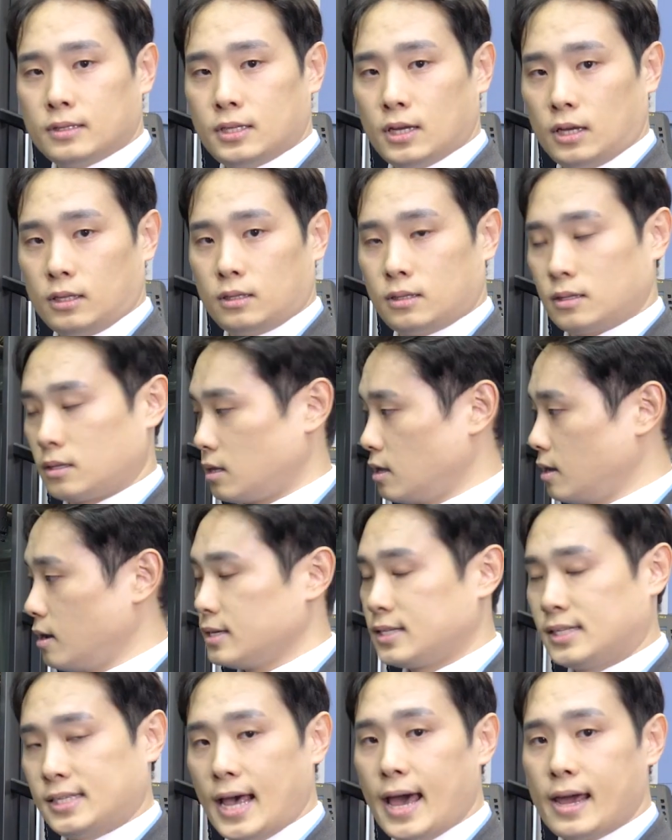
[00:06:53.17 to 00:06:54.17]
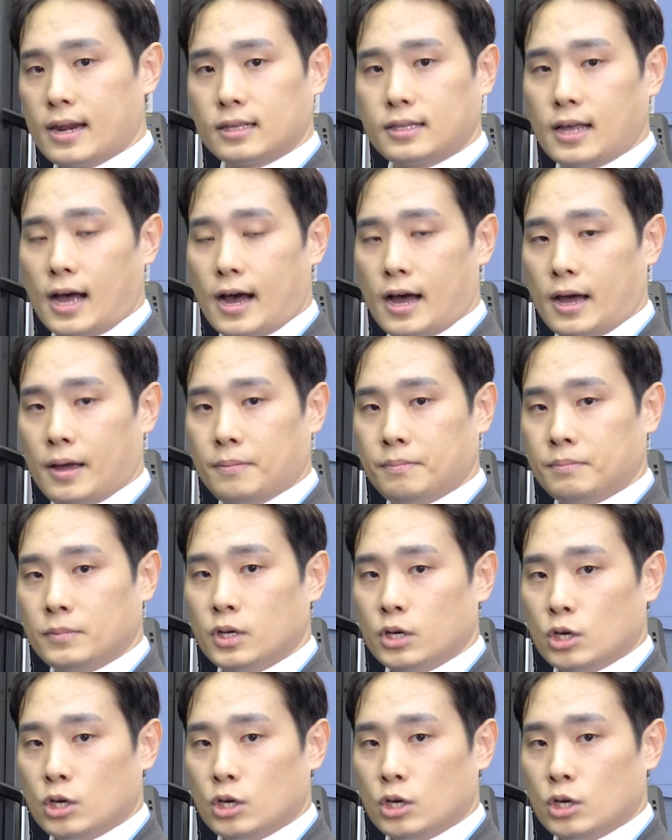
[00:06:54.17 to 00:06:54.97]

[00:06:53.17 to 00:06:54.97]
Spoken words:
the setting time,